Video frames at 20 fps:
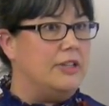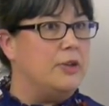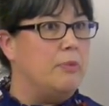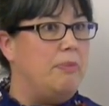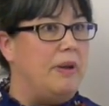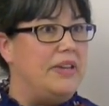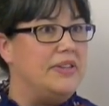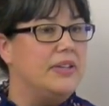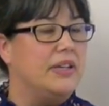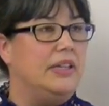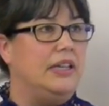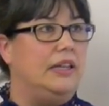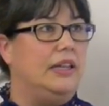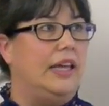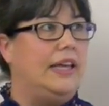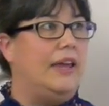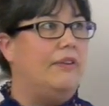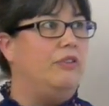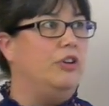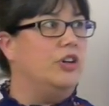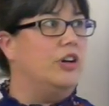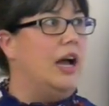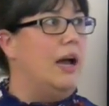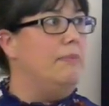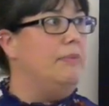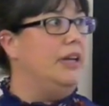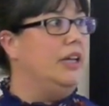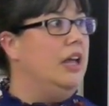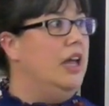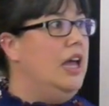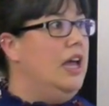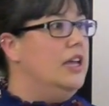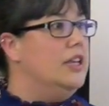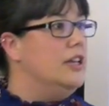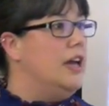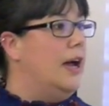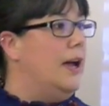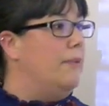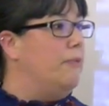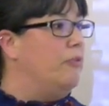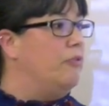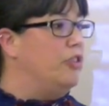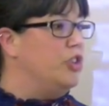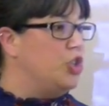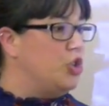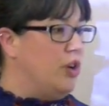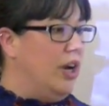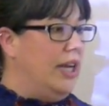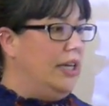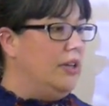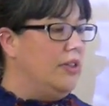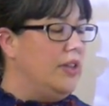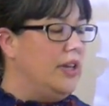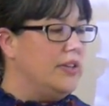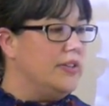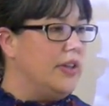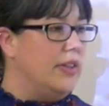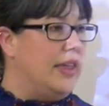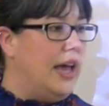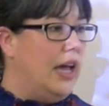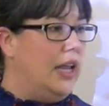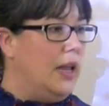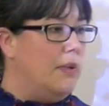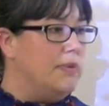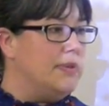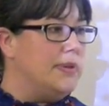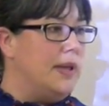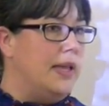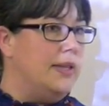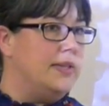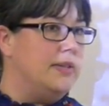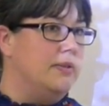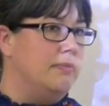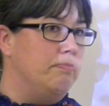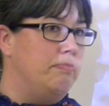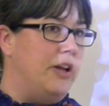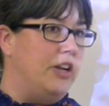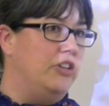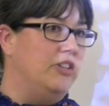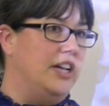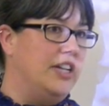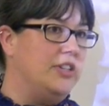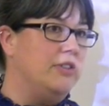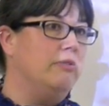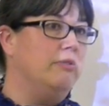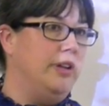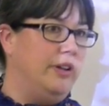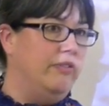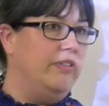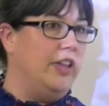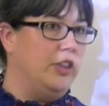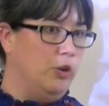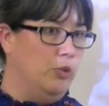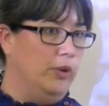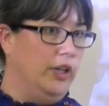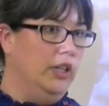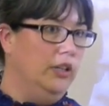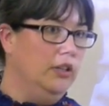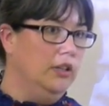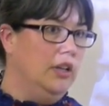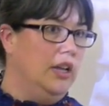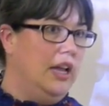So basically, like if you're coming um, for trade and things like that, it was it's better not to reinvent the wheel.